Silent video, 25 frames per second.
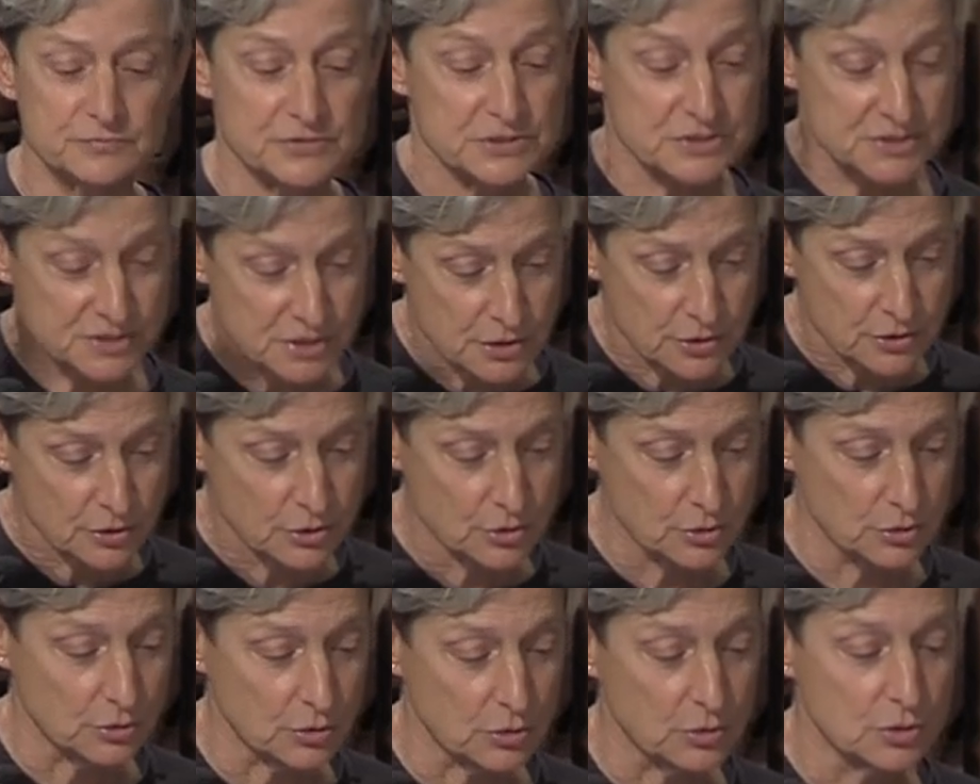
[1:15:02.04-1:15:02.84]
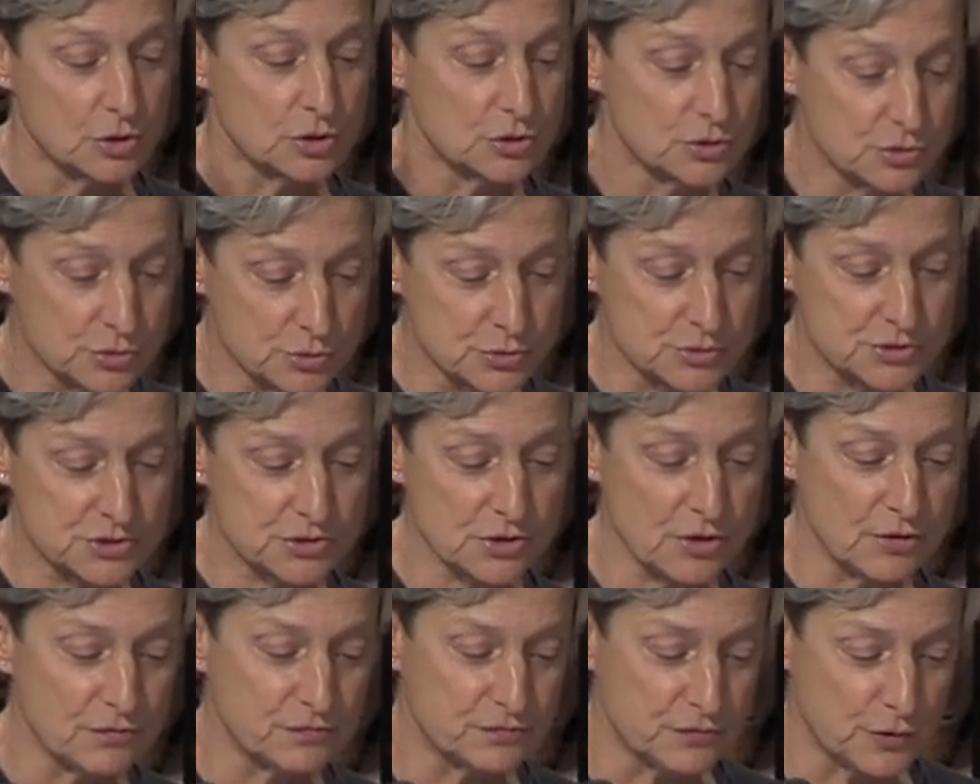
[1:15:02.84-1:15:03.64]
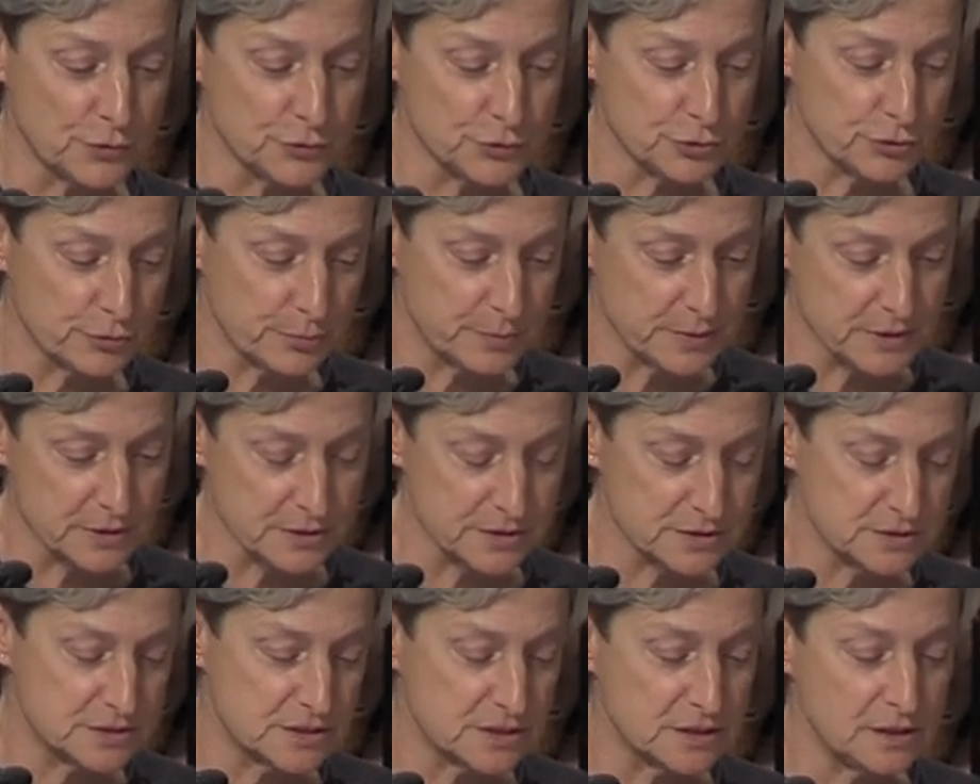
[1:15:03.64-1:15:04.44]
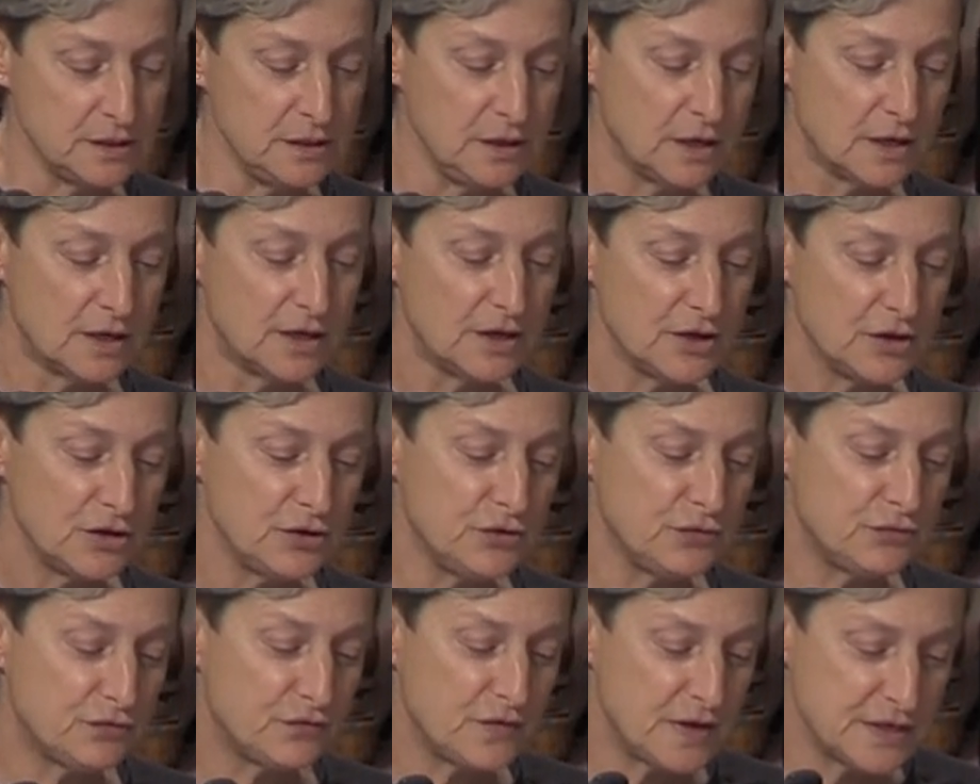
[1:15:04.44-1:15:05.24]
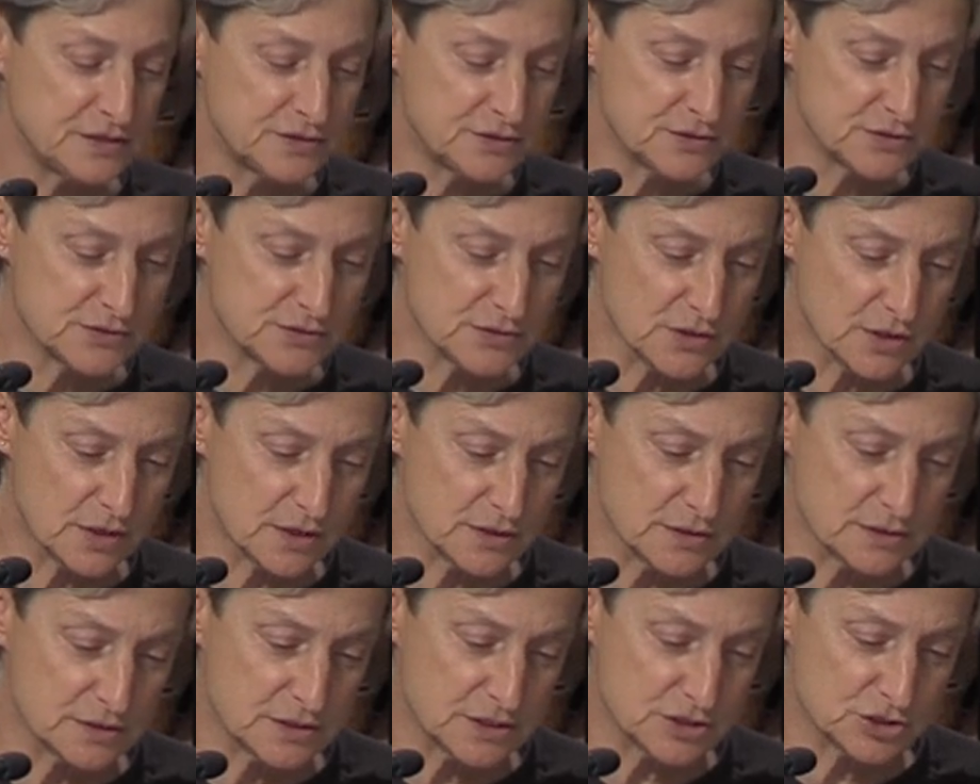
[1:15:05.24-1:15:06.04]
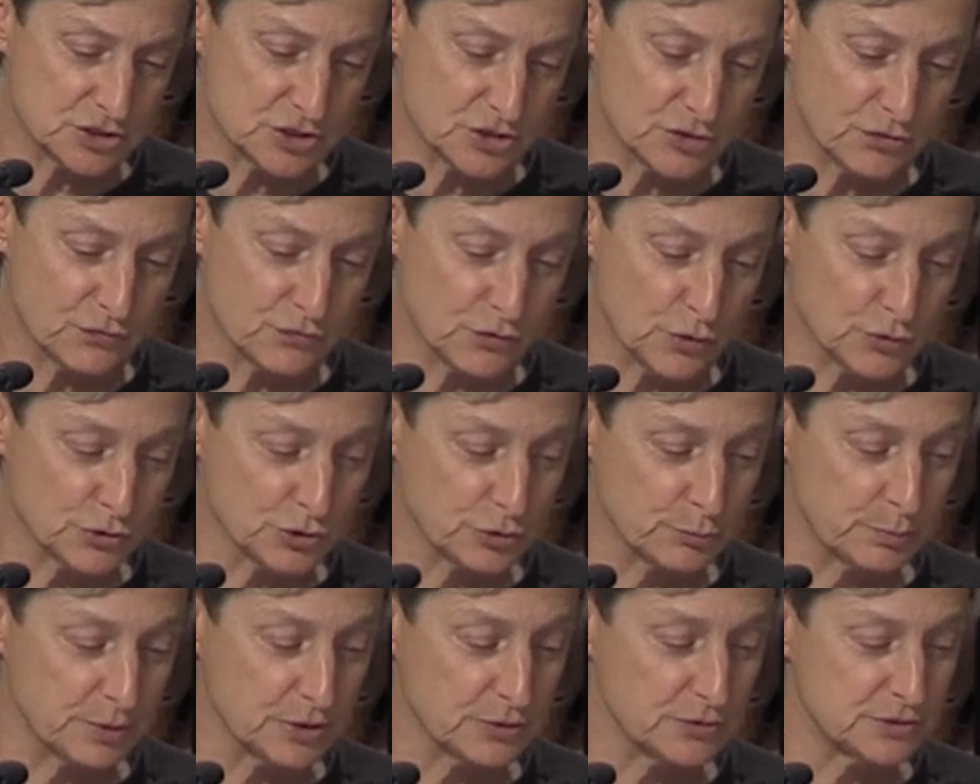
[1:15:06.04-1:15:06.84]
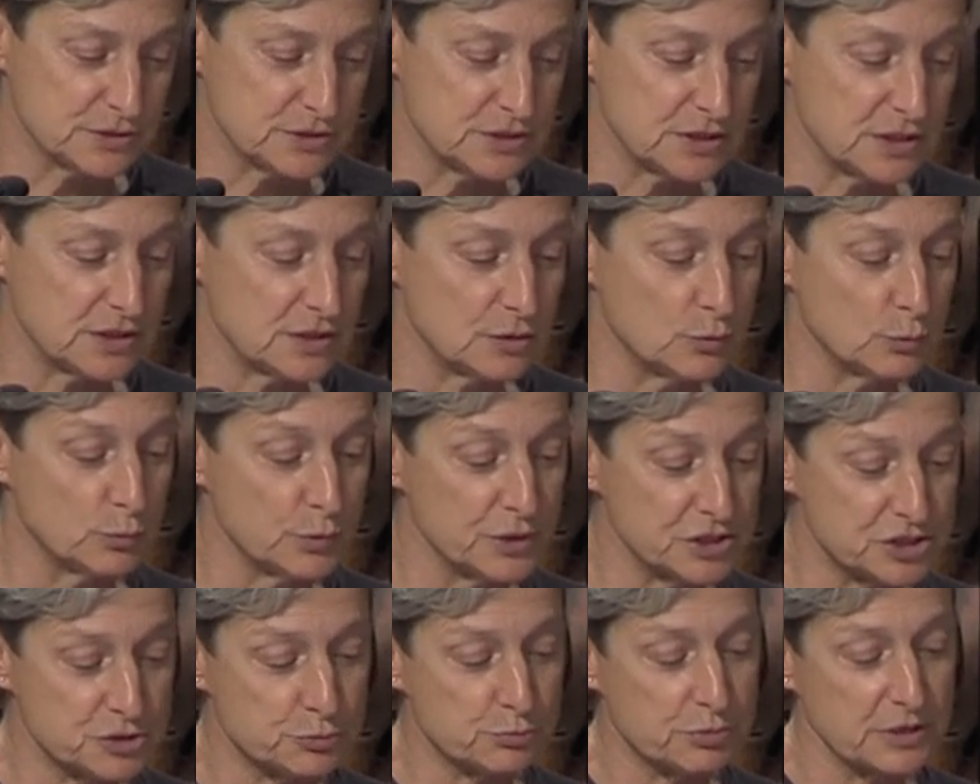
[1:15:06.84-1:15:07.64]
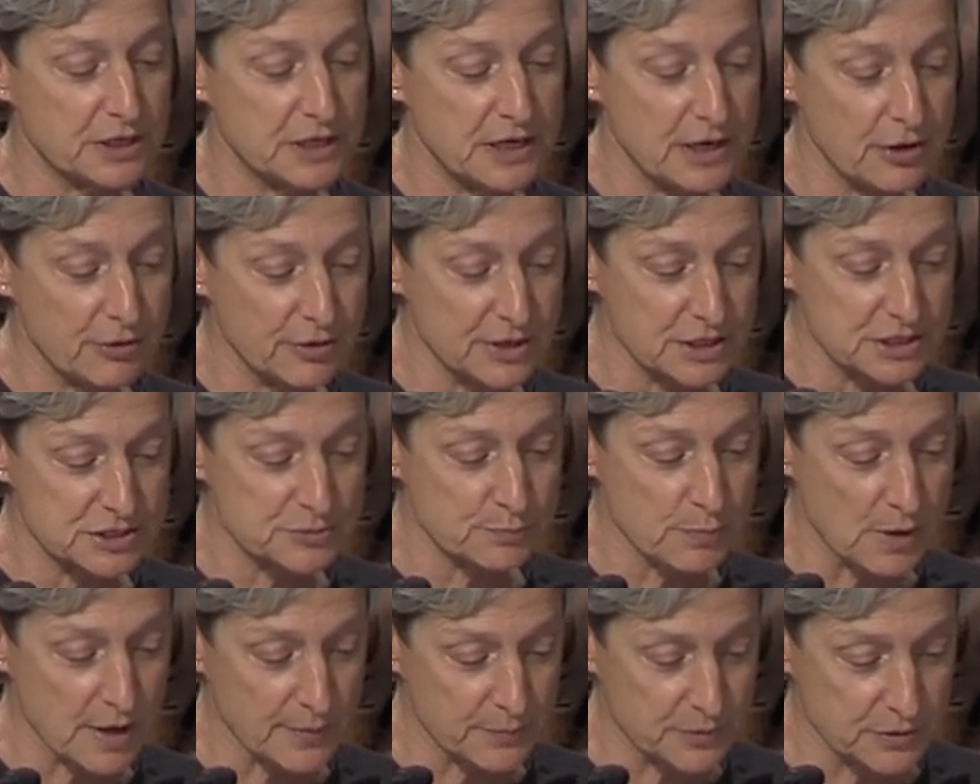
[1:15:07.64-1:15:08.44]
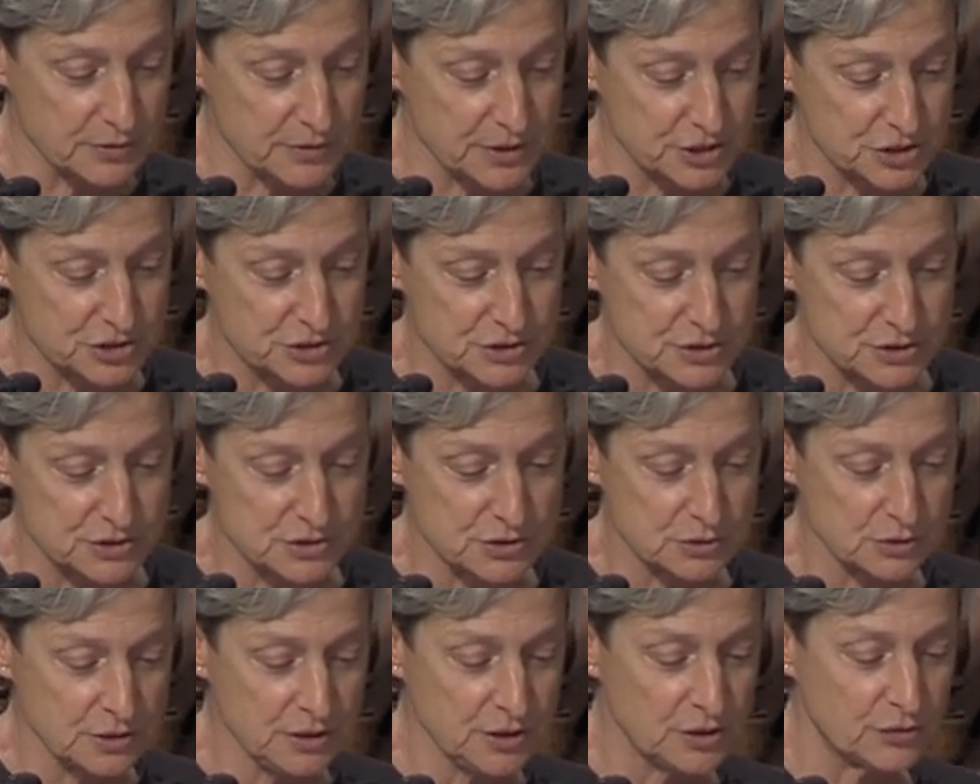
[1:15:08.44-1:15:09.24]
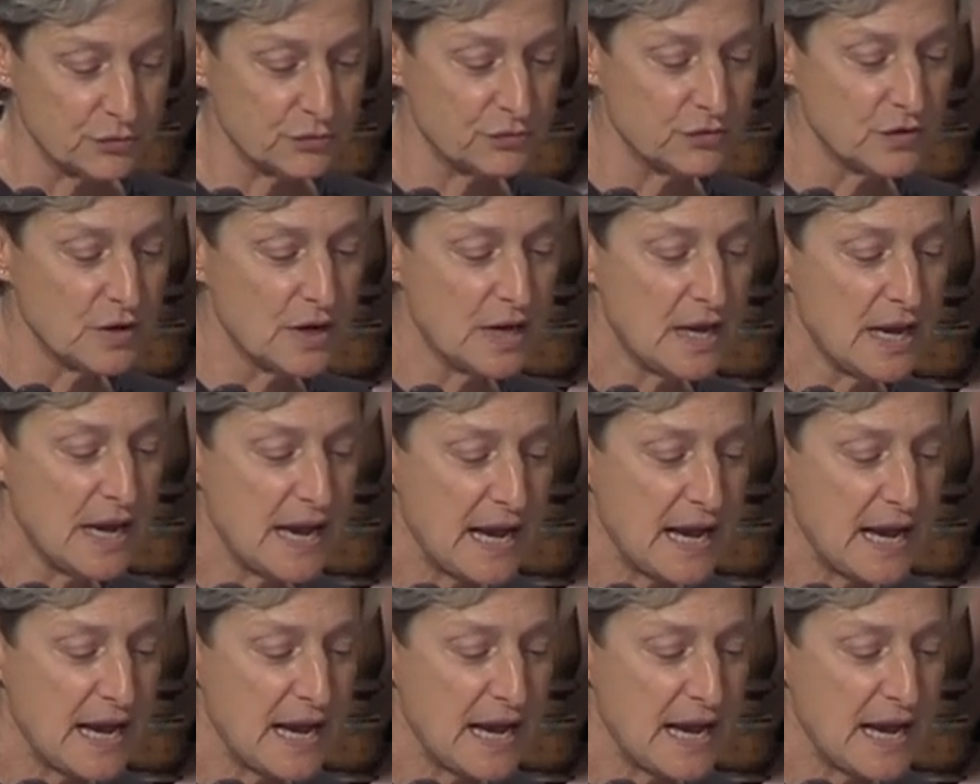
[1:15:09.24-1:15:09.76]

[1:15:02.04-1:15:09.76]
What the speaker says: cynical use of vulnerability effaces the condition of vulnerability in which precarious populations live,